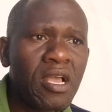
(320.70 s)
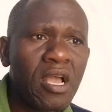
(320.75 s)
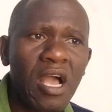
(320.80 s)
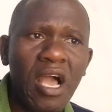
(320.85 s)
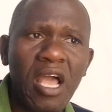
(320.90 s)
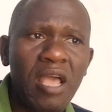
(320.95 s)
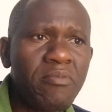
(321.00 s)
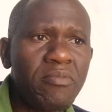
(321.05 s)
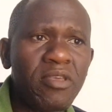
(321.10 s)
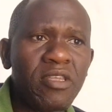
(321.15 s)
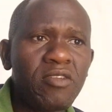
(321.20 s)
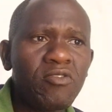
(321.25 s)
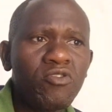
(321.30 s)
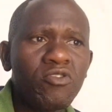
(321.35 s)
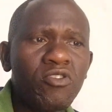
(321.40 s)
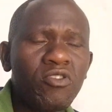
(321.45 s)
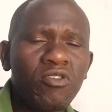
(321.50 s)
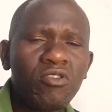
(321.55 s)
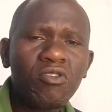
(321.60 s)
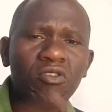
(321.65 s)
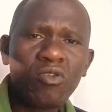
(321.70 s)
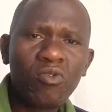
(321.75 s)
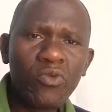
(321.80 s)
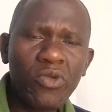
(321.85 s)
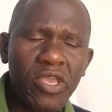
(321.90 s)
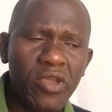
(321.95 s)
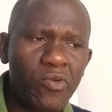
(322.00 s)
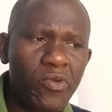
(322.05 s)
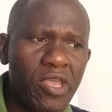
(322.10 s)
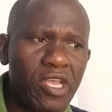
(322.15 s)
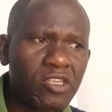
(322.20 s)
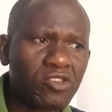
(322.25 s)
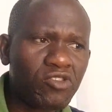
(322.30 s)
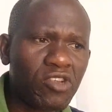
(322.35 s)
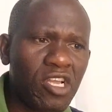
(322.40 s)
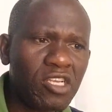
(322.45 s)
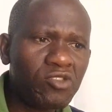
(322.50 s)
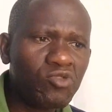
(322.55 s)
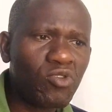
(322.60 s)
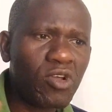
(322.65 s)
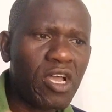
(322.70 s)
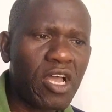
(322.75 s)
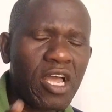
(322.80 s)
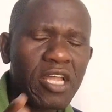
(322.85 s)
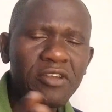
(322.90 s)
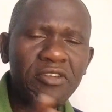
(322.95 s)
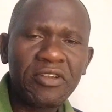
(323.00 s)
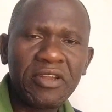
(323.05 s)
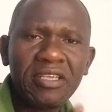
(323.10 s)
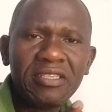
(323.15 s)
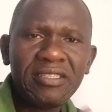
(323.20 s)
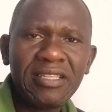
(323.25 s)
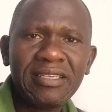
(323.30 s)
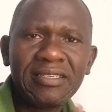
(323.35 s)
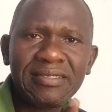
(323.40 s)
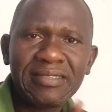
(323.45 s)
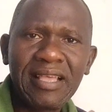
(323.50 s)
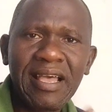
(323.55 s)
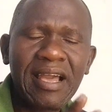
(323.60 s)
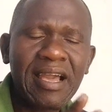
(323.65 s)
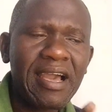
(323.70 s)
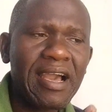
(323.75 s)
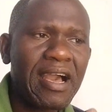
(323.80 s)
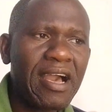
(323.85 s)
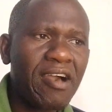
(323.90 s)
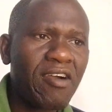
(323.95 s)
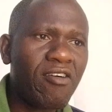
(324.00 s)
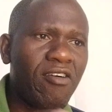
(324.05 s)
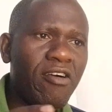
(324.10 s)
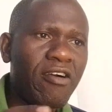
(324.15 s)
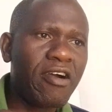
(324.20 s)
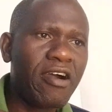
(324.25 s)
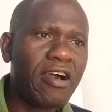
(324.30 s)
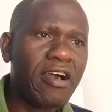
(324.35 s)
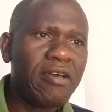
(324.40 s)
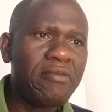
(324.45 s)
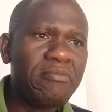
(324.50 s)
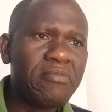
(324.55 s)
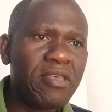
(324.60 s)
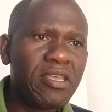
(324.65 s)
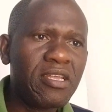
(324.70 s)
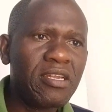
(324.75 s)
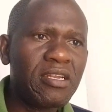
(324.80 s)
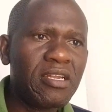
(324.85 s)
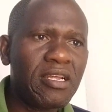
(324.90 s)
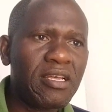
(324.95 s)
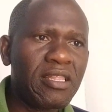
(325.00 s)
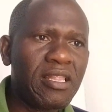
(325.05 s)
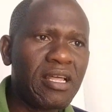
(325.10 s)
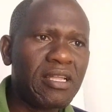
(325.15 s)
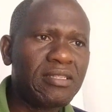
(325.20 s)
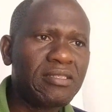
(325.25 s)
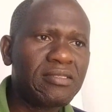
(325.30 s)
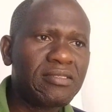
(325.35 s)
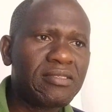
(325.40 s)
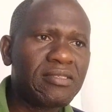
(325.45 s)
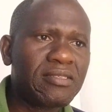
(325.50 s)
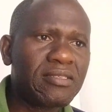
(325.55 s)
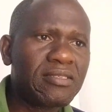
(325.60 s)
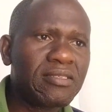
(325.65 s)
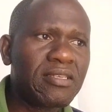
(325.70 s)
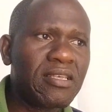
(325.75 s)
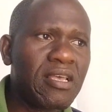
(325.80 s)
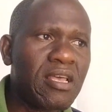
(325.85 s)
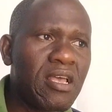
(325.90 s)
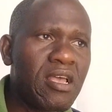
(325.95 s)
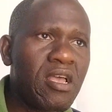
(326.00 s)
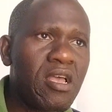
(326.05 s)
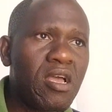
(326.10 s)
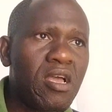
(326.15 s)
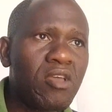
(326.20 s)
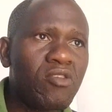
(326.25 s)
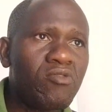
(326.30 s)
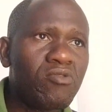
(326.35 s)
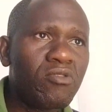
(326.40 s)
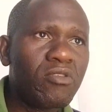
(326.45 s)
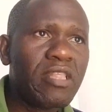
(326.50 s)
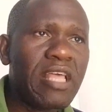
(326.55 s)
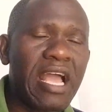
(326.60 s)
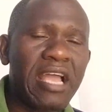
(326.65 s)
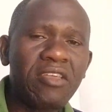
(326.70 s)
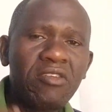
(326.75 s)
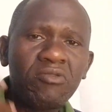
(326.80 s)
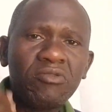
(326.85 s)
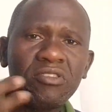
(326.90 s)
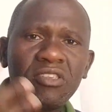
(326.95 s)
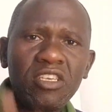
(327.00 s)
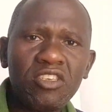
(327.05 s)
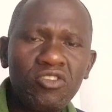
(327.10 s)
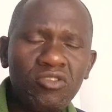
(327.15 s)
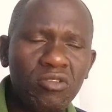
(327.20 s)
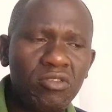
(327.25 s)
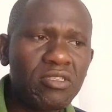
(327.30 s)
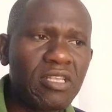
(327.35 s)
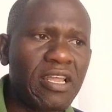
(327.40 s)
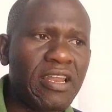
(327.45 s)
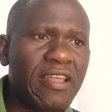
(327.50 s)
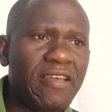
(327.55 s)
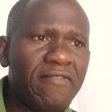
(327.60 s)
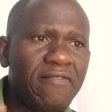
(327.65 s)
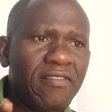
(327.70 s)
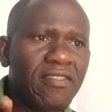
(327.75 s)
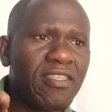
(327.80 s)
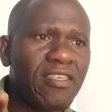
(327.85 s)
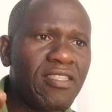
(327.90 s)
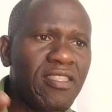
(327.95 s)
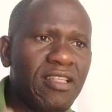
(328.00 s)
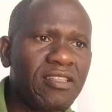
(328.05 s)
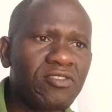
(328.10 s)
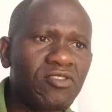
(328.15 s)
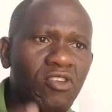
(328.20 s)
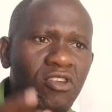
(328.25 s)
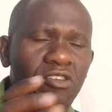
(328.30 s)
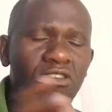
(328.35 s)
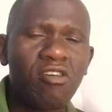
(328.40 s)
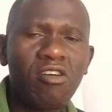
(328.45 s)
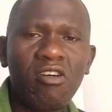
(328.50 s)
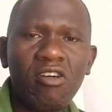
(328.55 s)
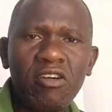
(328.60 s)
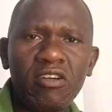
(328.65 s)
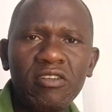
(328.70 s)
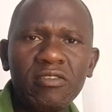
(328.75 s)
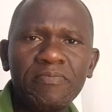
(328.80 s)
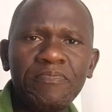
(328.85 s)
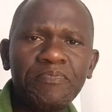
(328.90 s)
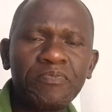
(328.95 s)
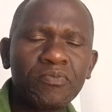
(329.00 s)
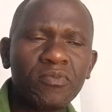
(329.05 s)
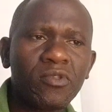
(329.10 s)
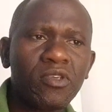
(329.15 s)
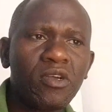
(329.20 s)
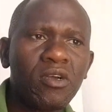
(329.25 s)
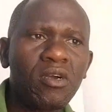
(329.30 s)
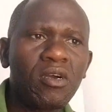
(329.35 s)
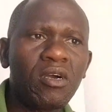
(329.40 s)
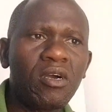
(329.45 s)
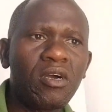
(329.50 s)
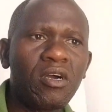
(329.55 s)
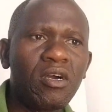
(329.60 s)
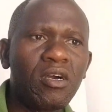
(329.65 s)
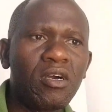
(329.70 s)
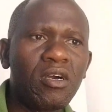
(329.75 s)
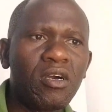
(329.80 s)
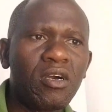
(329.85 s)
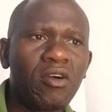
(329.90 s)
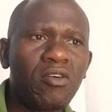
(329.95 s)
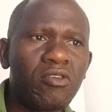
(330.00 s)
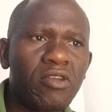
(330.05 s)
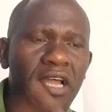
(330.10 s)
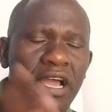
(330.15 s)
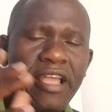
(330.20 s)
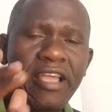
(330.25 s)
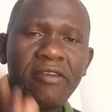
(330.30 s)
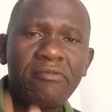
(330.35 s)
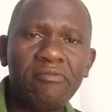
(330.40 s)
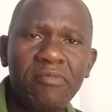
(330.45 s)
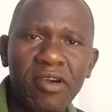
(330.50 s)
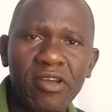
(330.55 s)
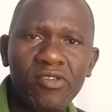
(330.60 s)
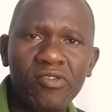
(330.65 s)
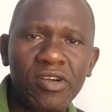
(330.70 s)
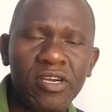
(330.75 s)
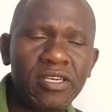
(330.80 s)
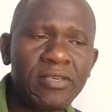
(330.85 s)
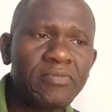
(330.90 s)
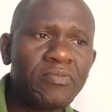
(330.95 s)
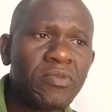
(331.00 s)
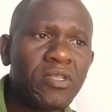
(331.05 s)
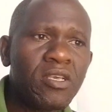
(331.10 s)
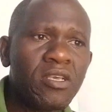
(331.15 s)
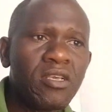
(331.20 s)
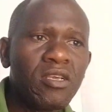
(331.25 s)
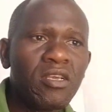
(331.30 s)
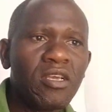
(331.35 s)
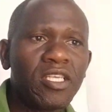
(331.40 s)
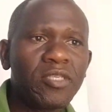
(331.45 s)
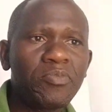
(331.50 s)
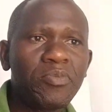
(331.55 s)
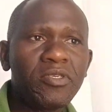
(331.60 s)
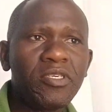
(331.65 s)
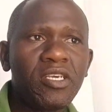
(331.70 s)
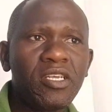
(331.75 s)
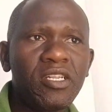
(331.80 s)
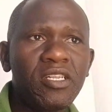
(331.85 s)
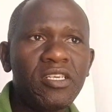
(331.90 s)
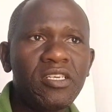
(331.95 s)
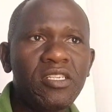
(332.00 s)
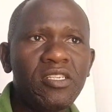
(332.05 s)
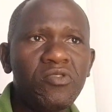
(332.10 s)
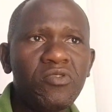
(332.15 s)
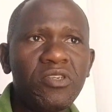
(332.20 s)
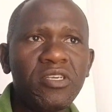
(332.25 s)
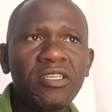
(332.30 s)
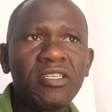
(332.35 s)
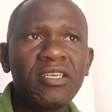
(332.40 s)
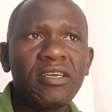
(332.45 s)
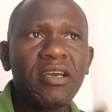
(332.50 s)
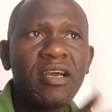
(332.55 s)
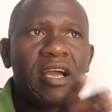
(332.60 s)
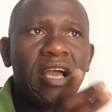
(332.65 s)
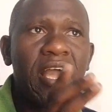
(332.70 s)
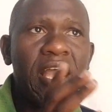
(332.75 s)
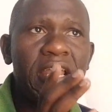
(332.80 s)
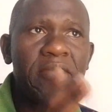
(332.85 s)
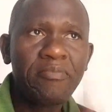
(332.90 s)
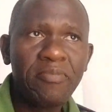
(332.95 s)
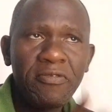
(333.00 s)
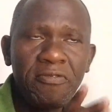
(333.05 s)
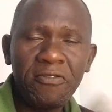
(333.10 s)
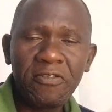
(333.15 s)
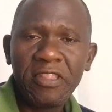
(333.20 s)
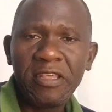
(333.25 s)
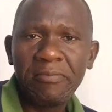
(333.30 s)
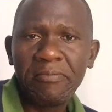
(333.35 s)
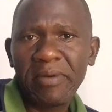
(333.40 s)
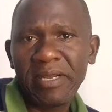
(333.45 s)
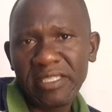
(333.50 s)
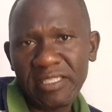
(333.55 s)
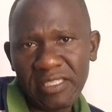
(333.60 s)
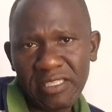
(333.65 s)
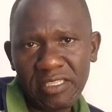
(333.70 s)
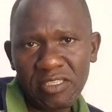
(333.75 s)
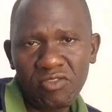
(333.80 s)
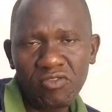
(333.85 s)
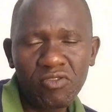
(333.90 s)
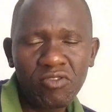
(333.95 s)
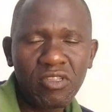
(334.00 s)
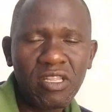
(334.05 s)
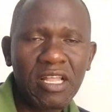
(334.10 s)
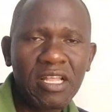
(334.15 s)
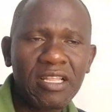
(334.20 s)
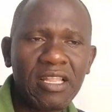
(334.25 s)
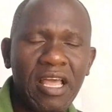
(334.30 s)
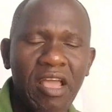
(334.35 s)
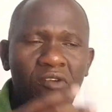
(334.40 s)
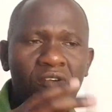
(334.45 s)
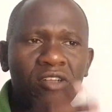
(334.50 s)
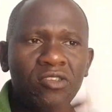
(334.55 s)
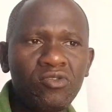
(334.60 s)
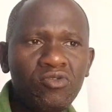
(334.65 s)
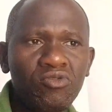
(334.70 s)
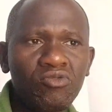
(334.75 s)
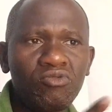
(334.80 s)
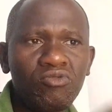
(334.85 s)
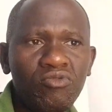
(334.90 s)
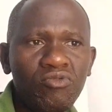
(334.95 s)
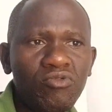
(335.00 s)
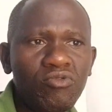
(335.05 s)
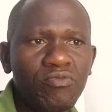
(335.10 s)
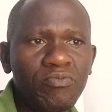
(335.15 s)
I mean, we are trying to address the saga, or that's, the accusations and everything that's going on Ayamara, especially during and before the party. That I want to